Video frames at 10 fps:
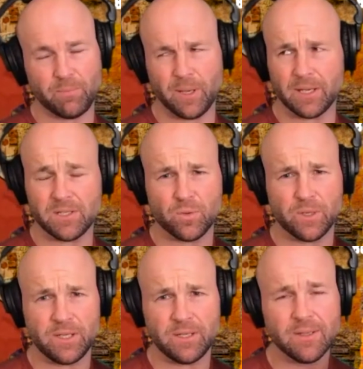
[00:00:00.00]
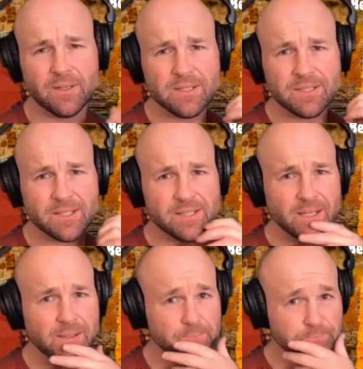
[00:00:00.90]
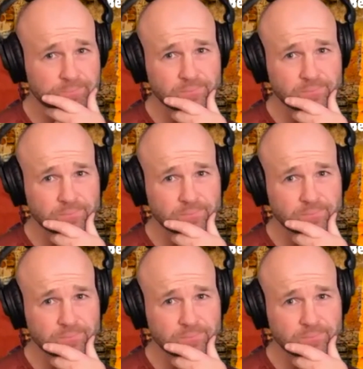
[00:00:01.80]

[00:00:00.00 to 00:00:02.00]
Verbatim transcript: back in 2016.